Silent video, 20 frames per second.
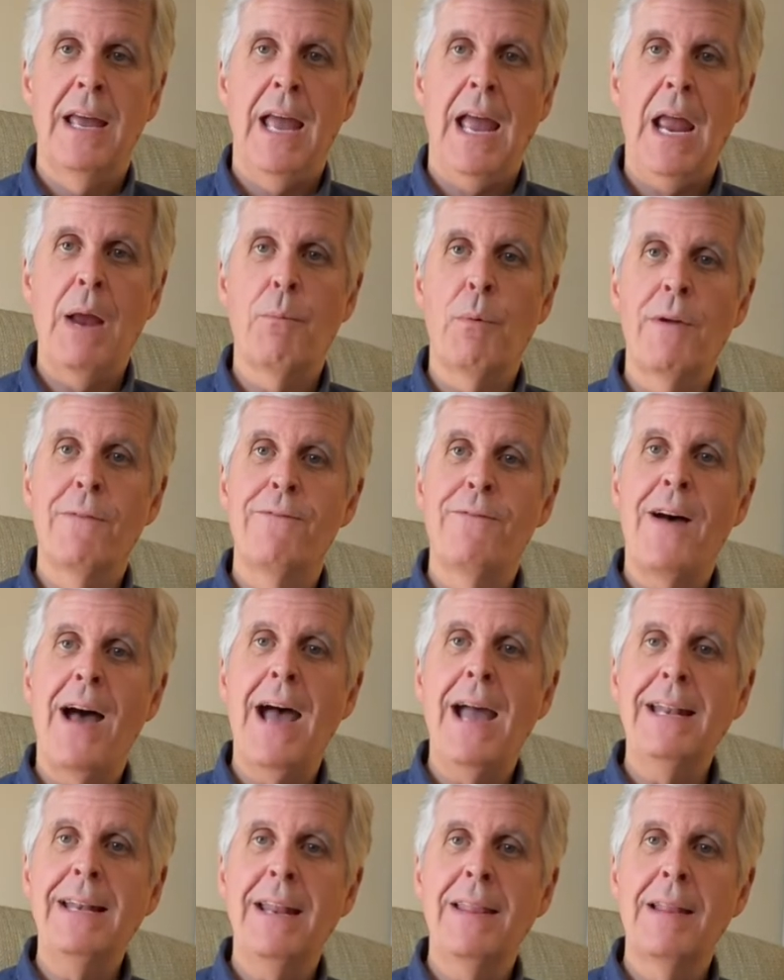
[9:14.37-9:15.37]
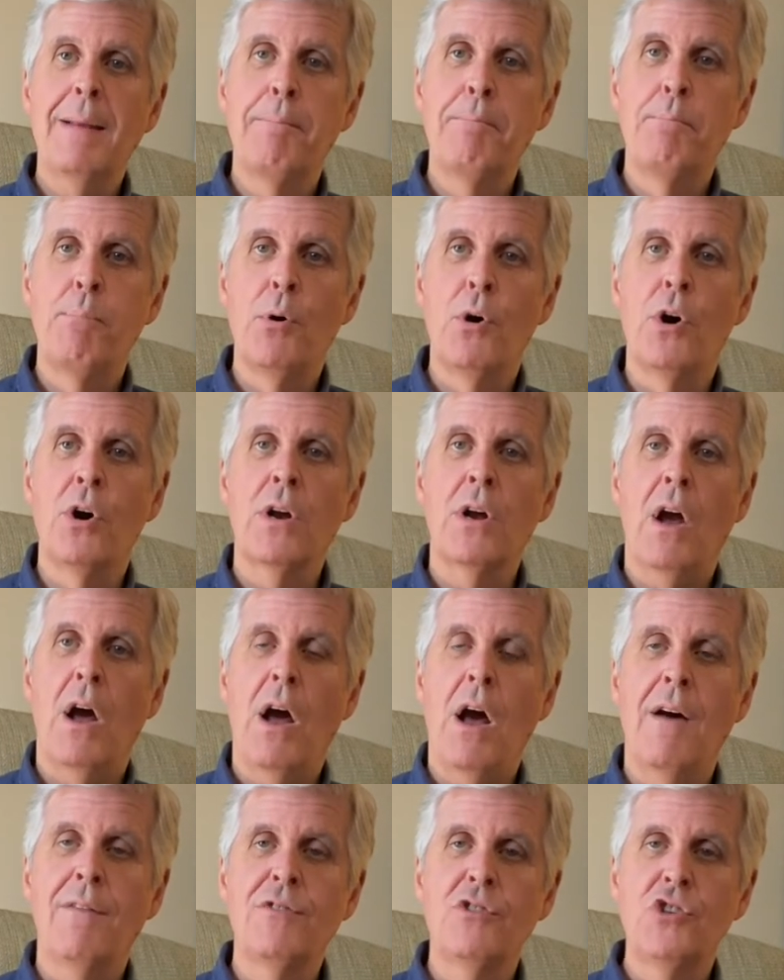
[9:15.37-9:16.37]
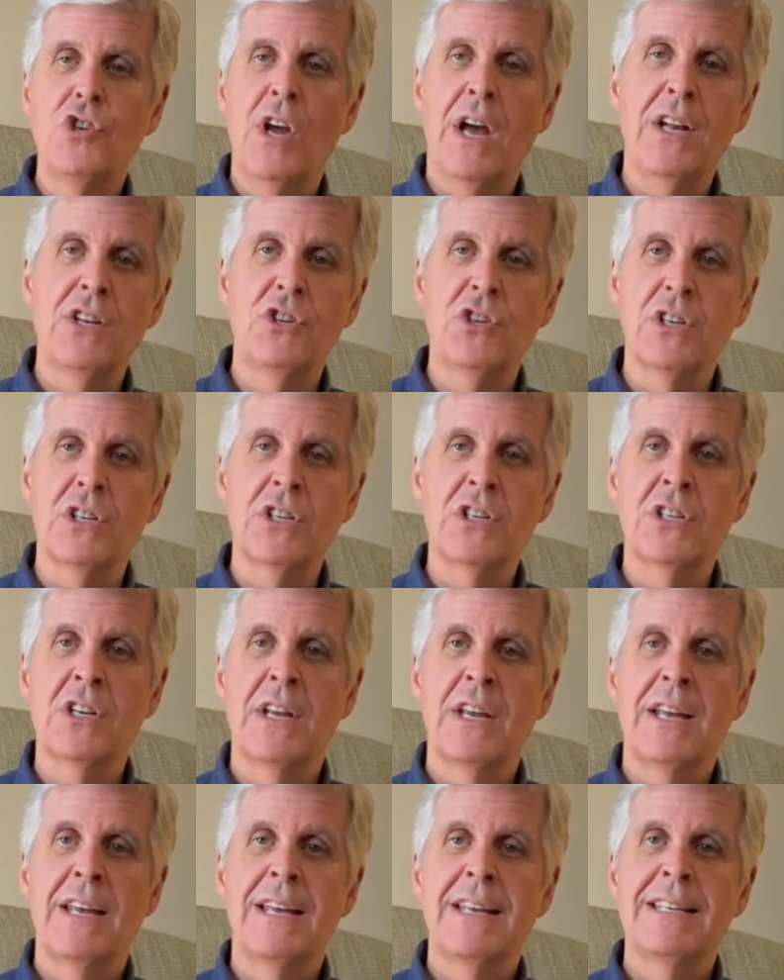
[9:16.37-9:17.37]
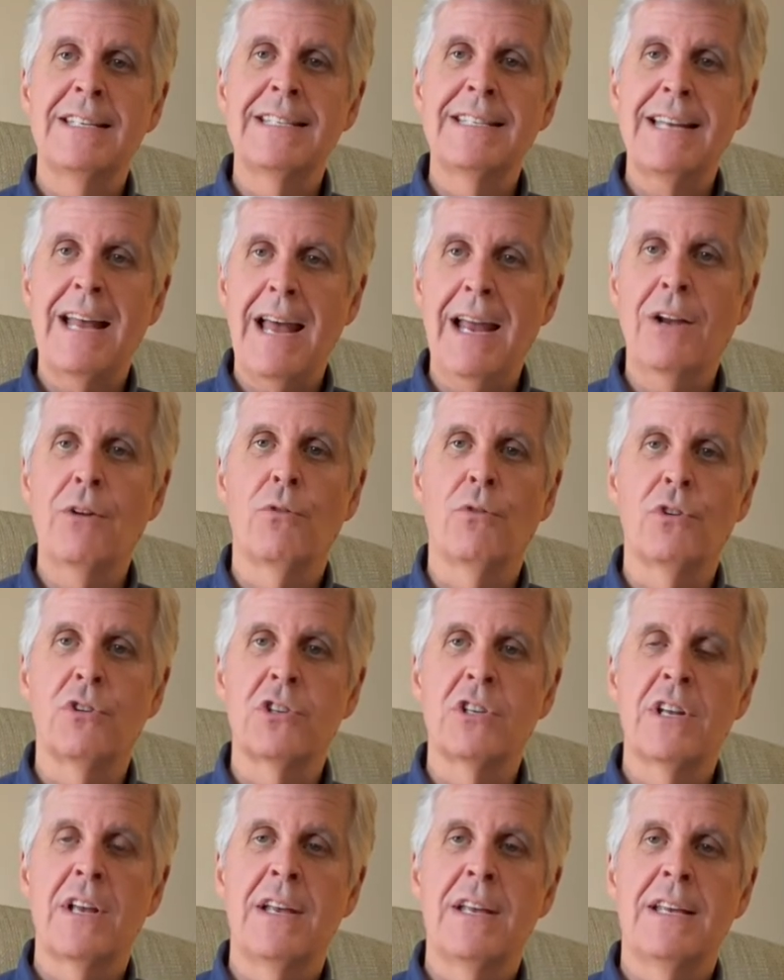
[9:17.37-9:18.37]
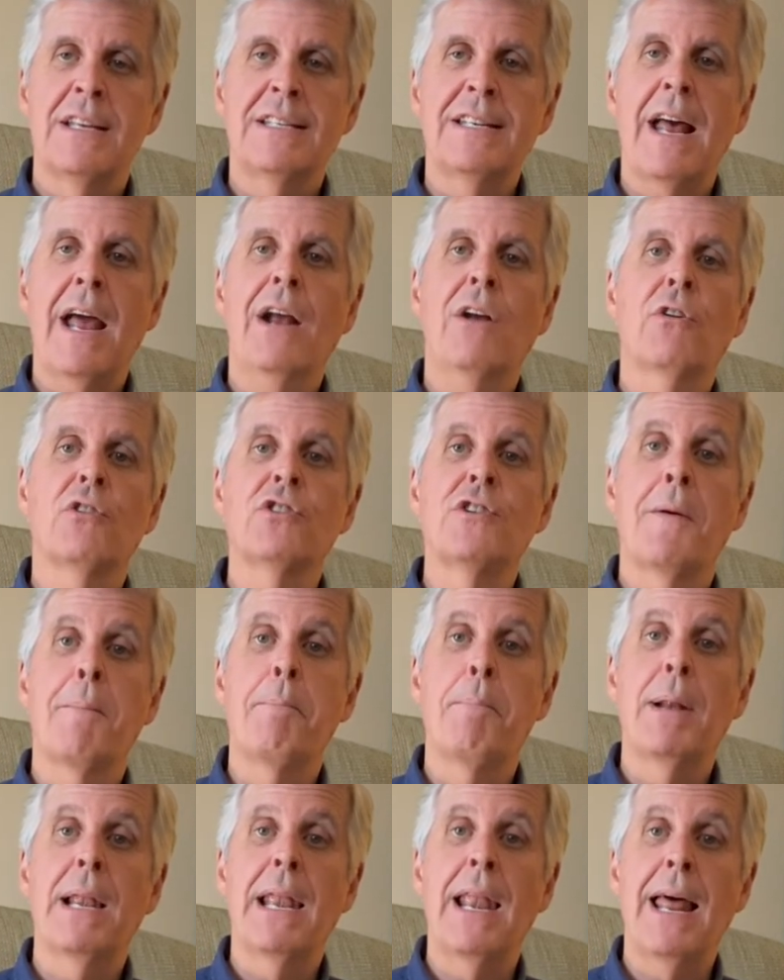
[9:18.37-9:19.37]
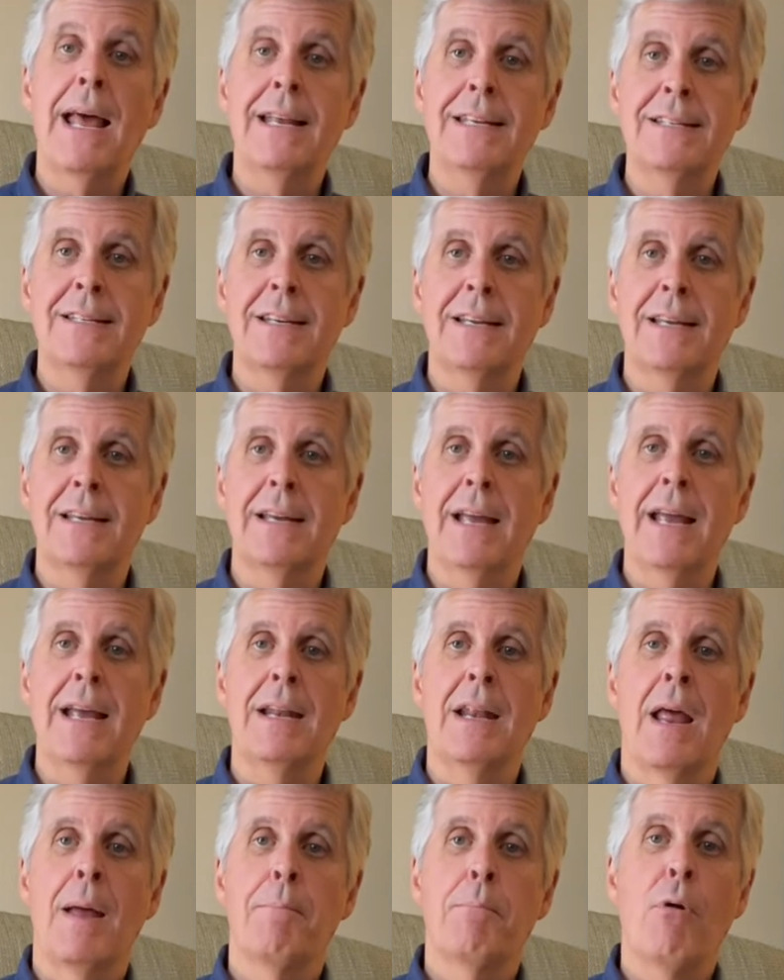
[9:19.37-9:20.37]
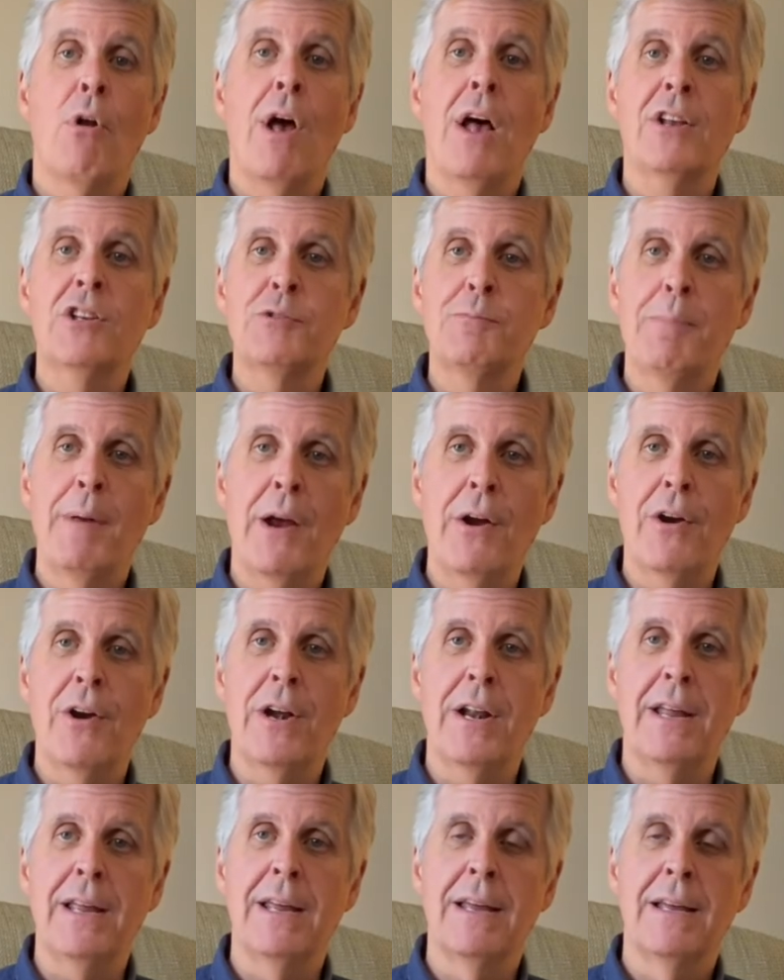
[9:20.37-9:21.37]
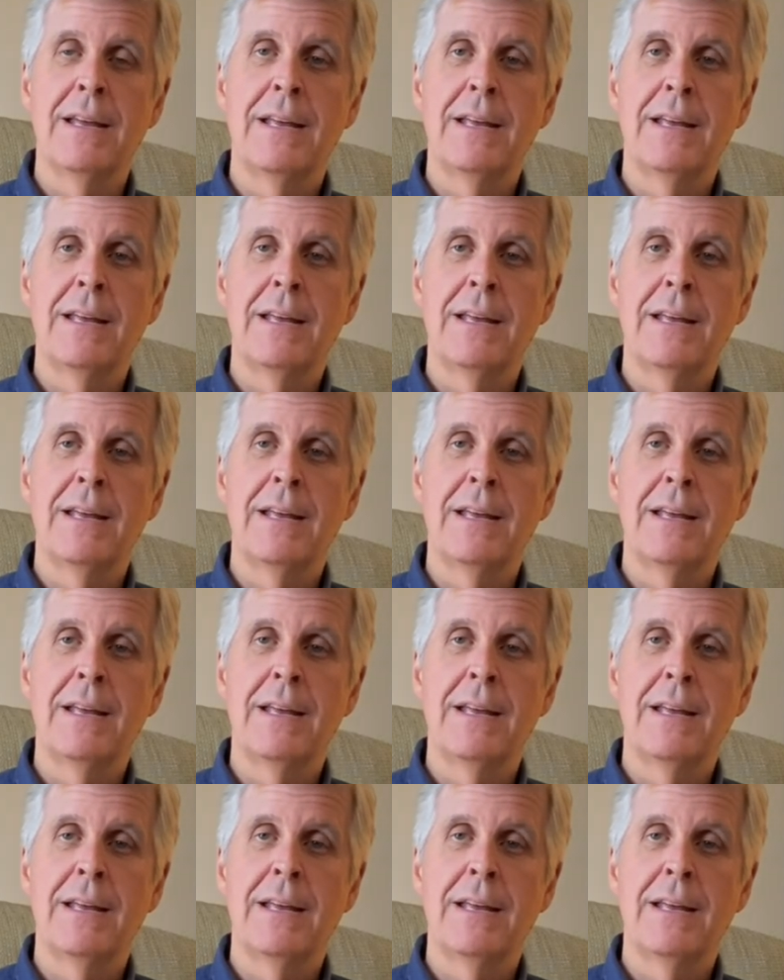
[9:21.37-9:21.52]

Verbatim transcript: And we find in the book of Judges cycles cycles of blessing and prosperity